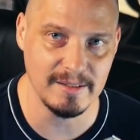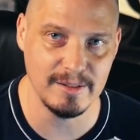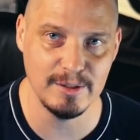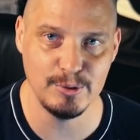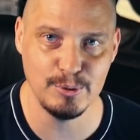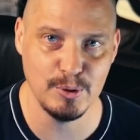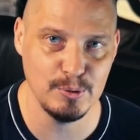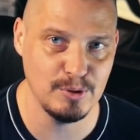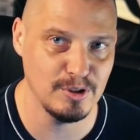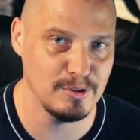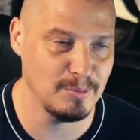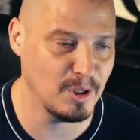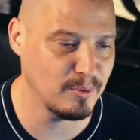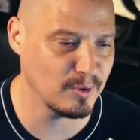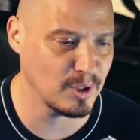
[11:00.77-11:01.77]
to
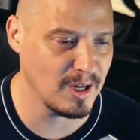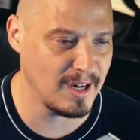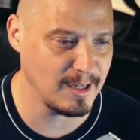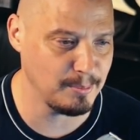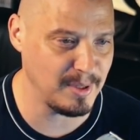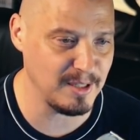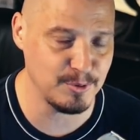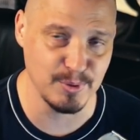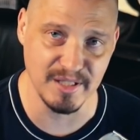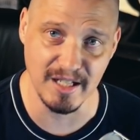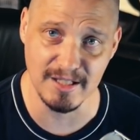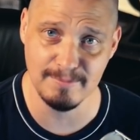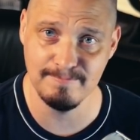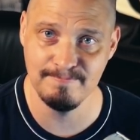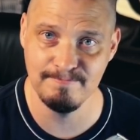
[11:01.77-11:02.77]
DistroTube over on
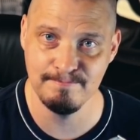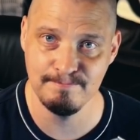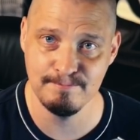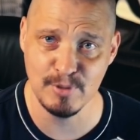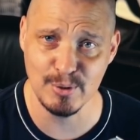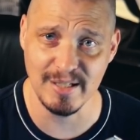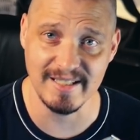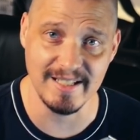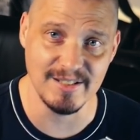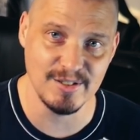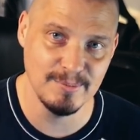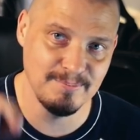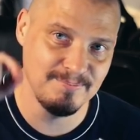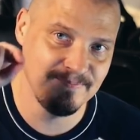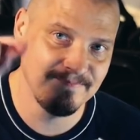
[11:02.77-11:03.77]
Patreon. All right,
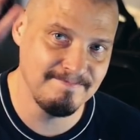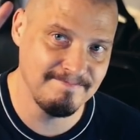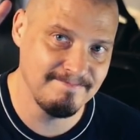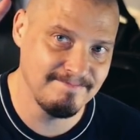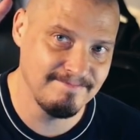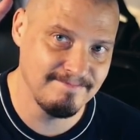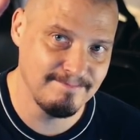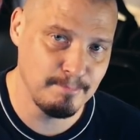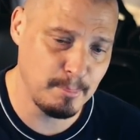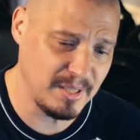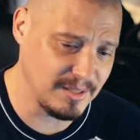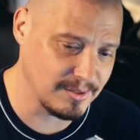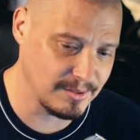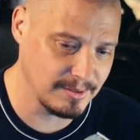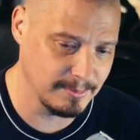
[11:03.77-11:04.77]
guys.
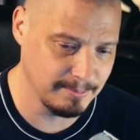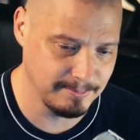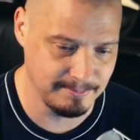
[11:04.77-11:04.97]
Peace.